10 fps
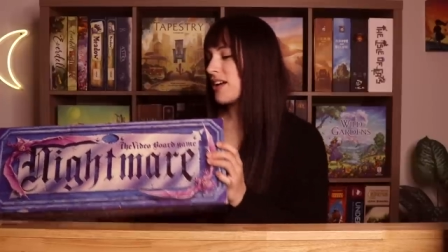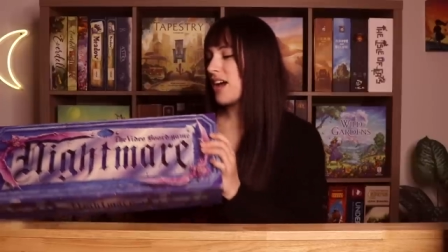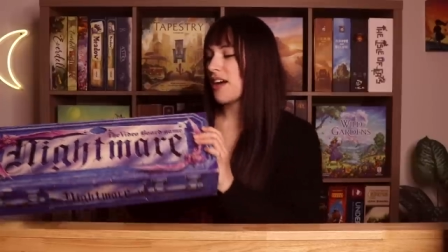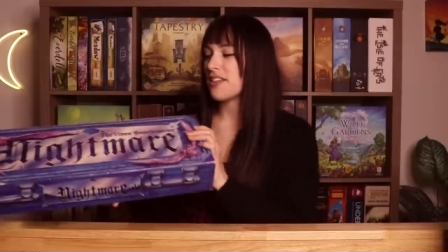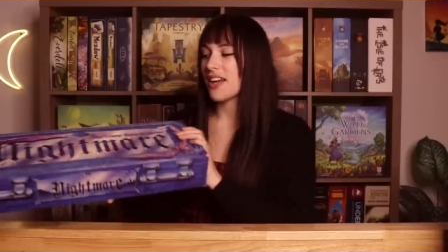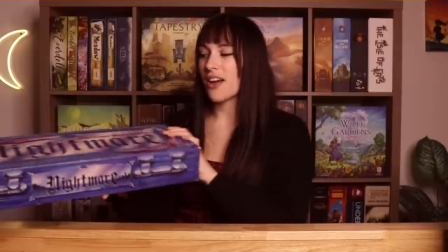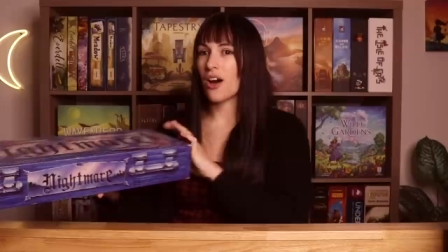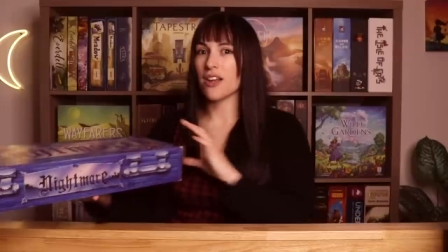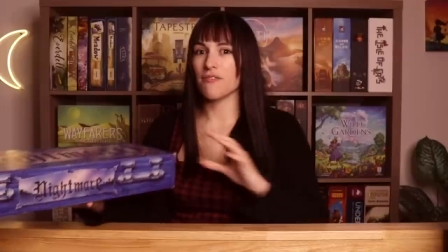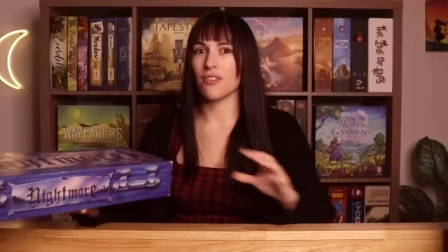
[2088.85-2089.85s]
I think I
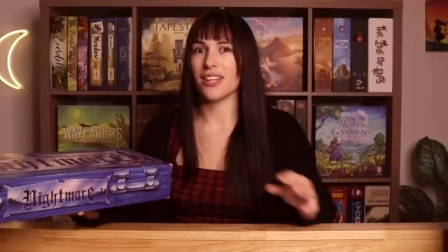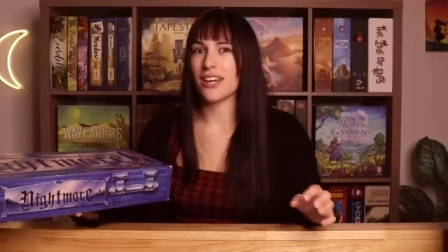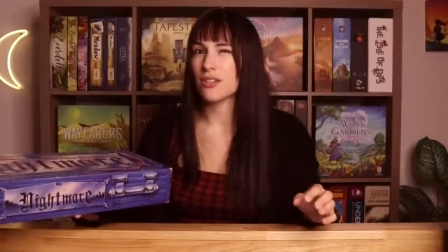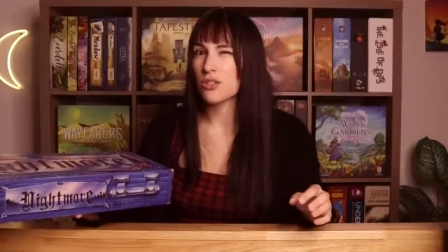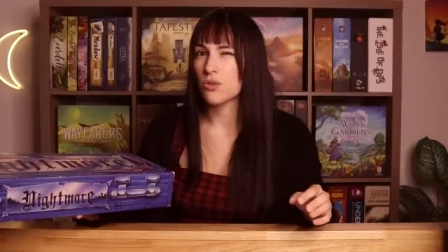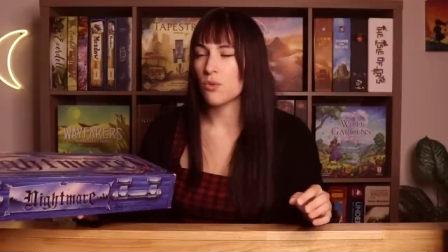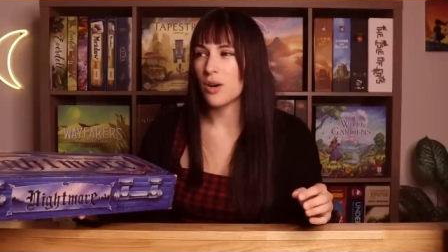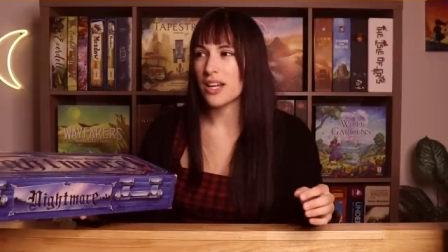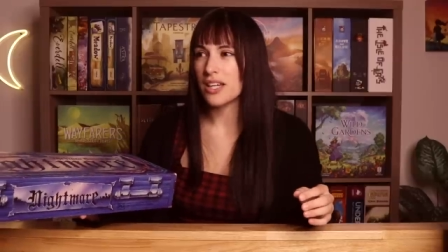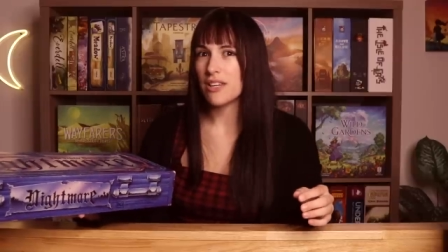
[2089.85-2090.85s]
got it for like
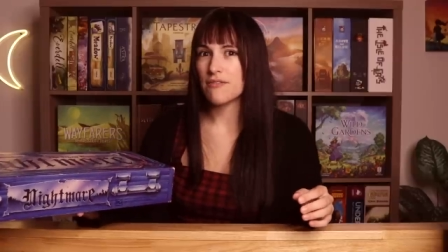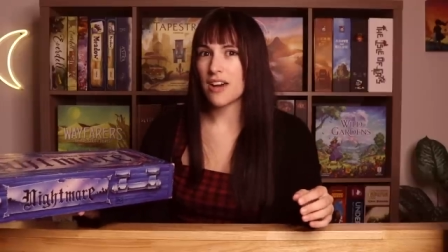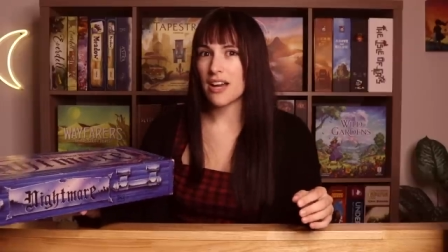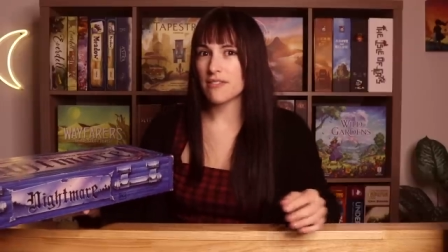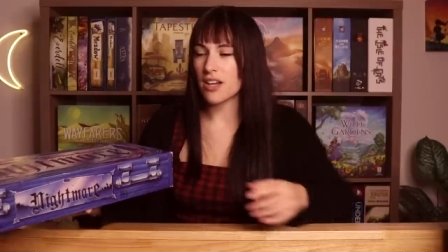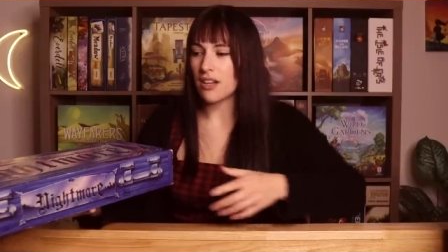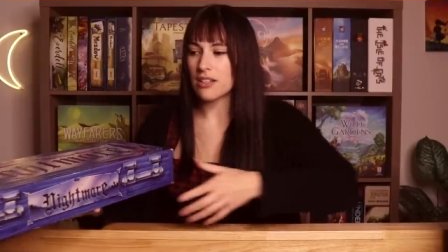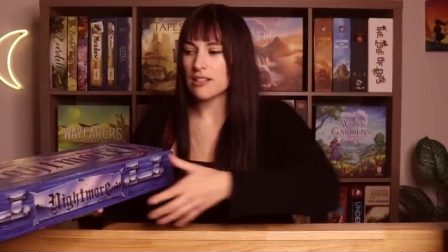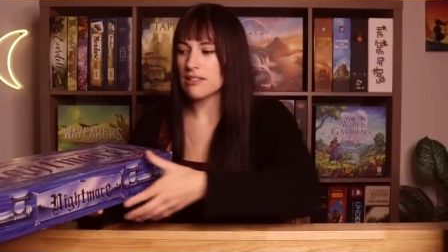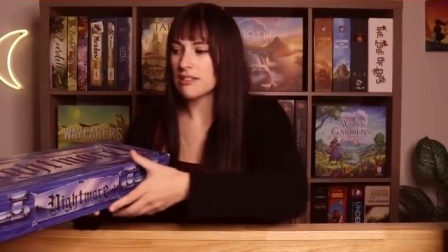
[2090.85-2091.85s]

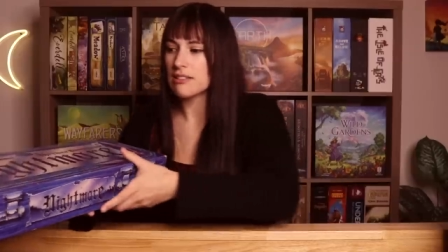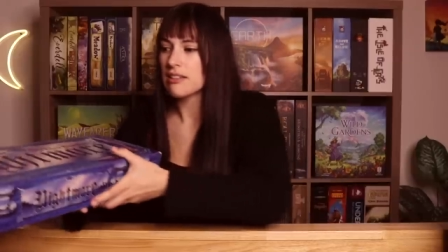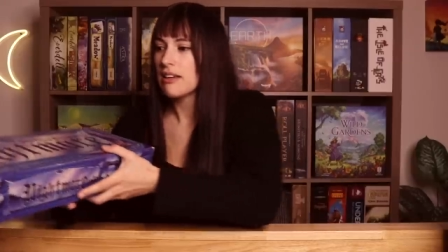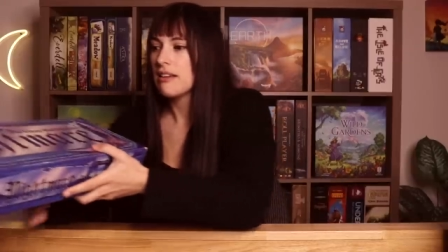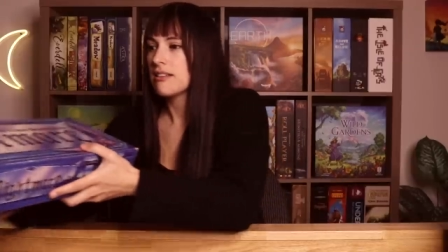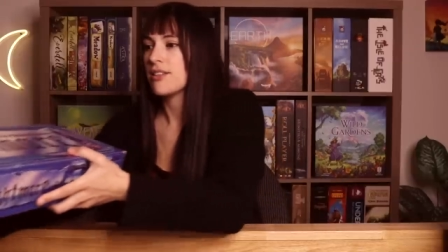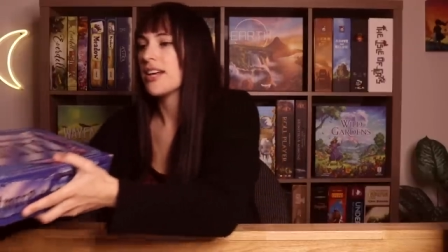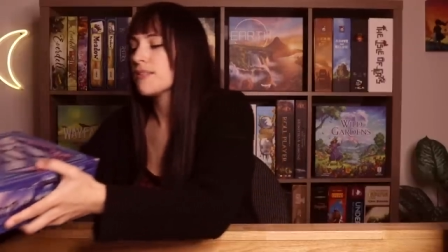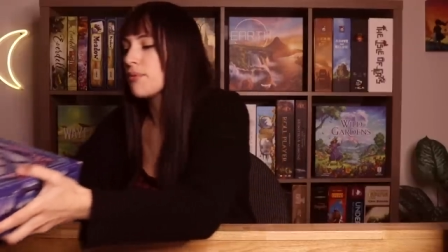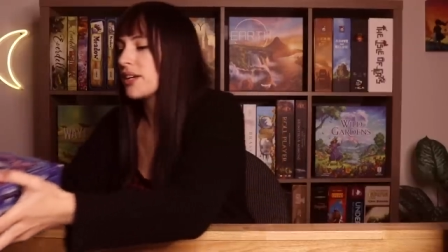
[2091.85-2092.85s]
$25, so
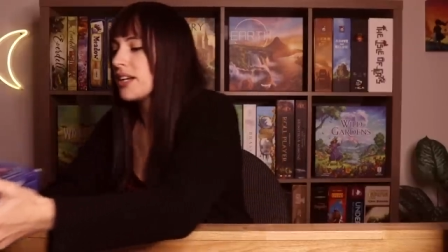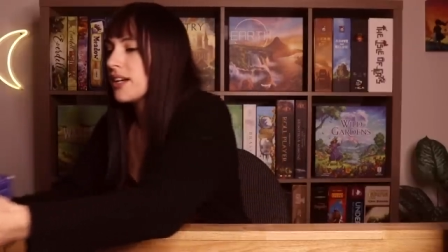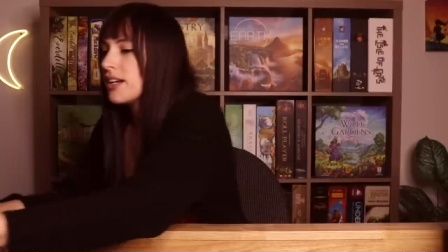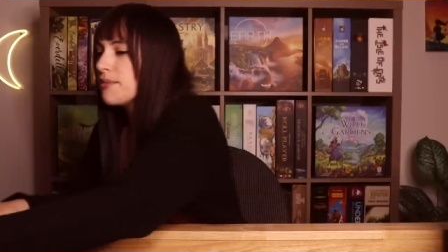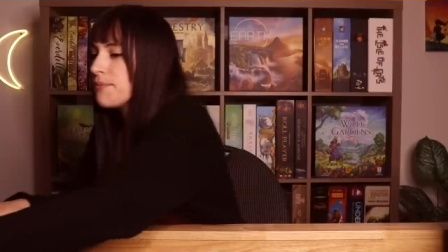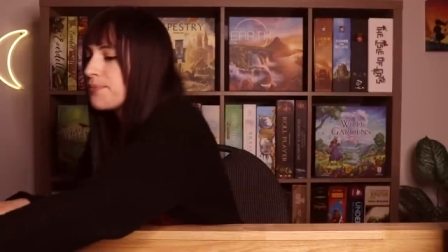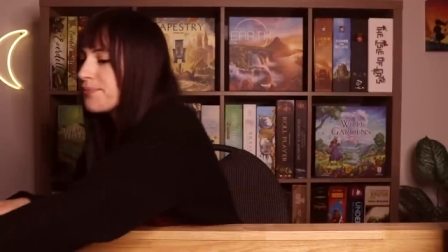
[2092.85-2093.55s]
that's pretty good